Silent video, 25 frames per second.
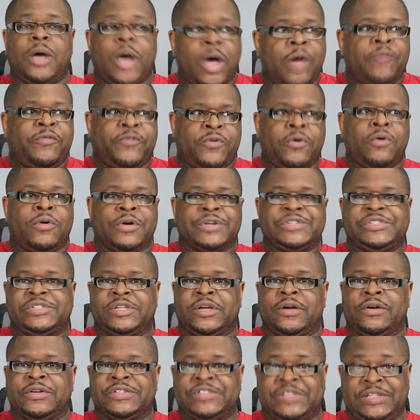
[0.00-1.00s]
Of course,
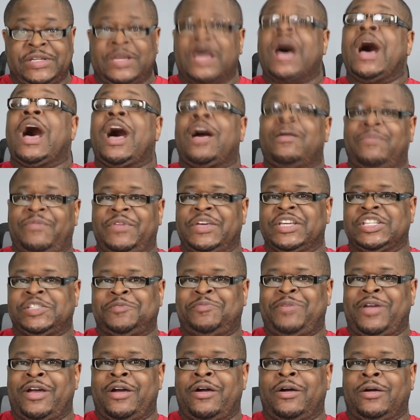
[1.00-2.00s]
there is the obvious
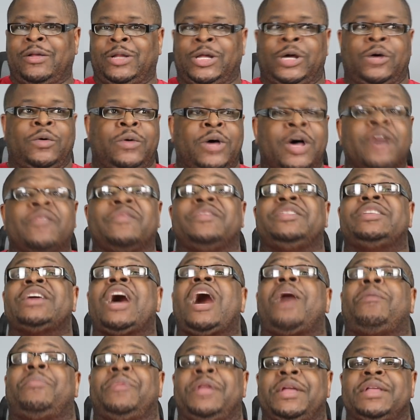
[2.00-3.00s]
parallel of
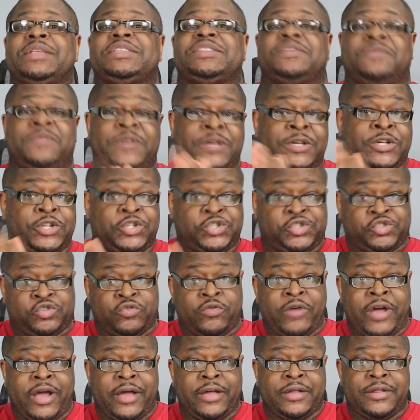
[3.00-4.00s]
dominance via
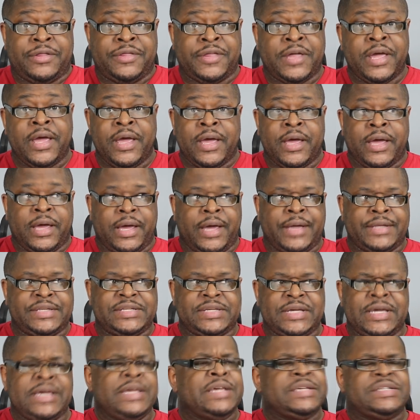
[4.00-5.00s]
strength.
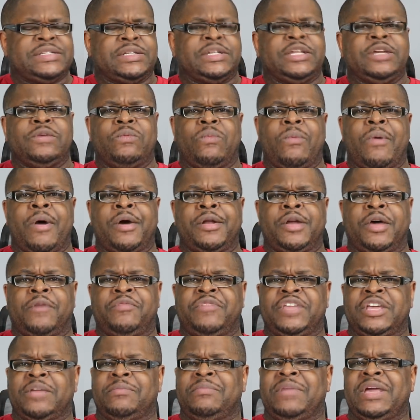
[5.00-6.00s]
It's easily one
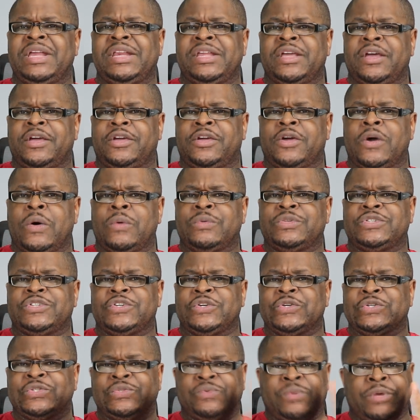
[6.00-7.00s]
of the immediate
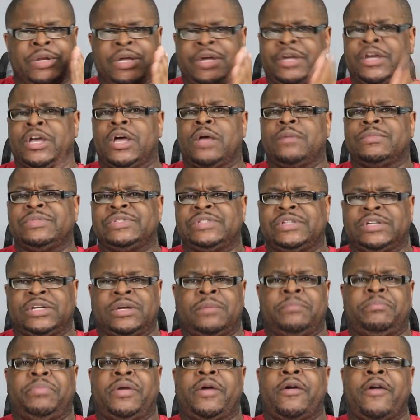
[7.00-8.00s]
go-tos when it comes to
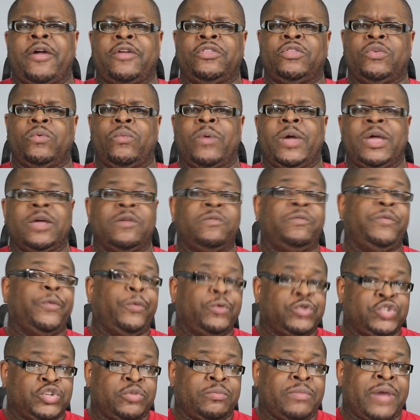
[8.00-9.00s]
comparing the way of
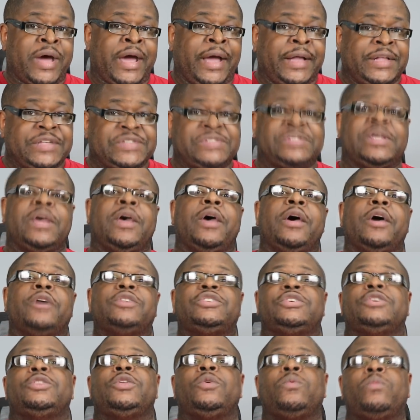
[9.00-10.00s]
Viltrumites
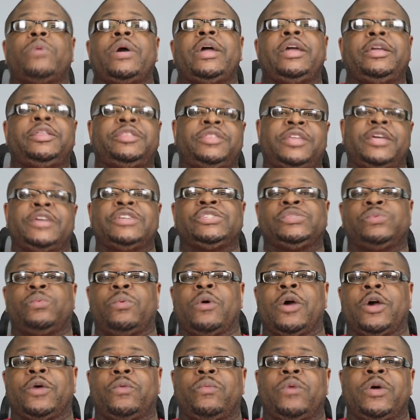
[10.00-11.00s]
to the way things
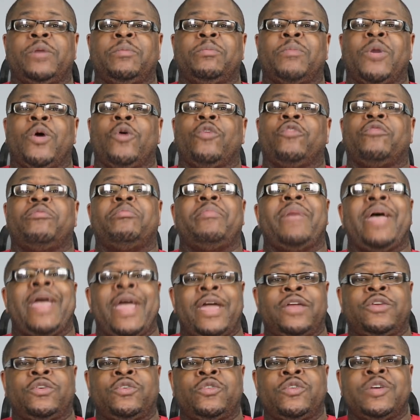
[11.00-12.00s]
work when both
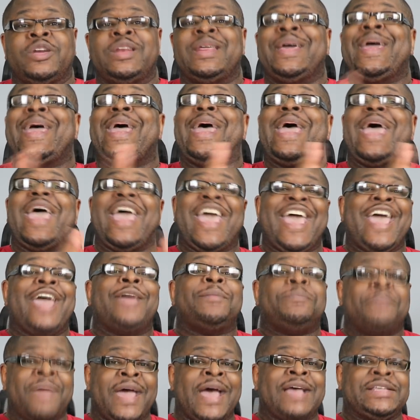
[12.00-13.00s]
manhood
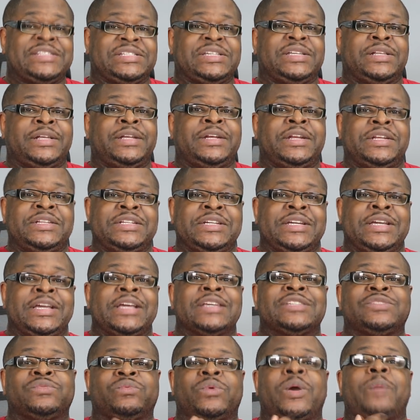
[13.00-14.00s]
and masculinity
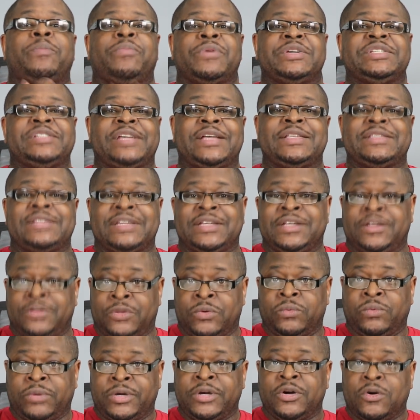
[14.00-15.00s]
is represented in
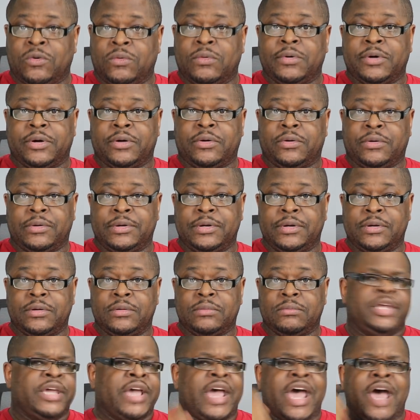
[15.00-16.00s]
the real world.
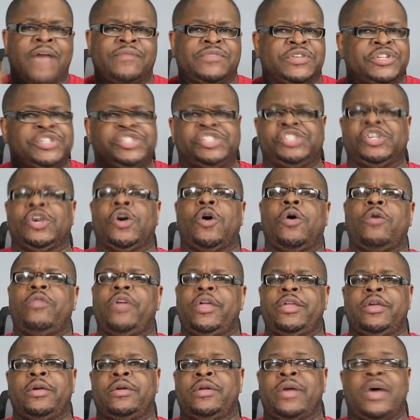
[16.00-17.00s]
You have to show
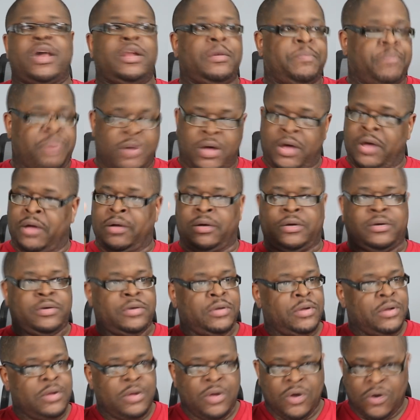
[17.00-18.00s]
that you're not a punk
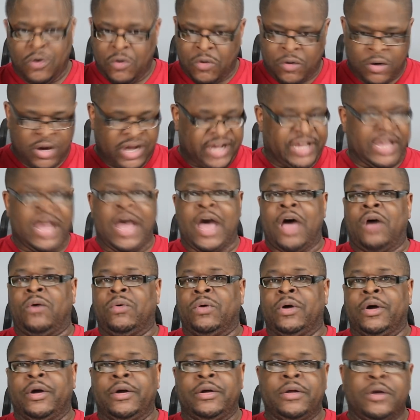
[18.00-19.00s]
or a
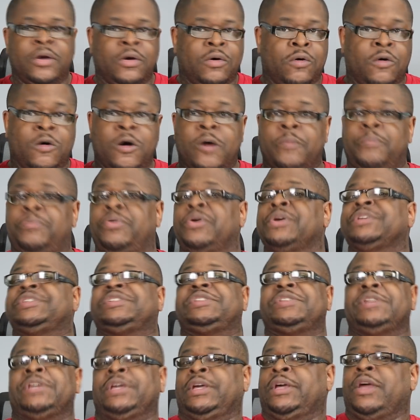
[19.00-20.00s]
coward or a
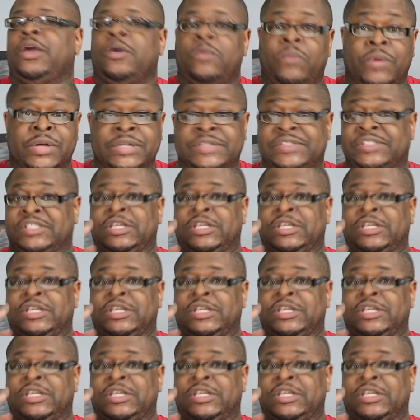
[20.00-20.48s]
pussy when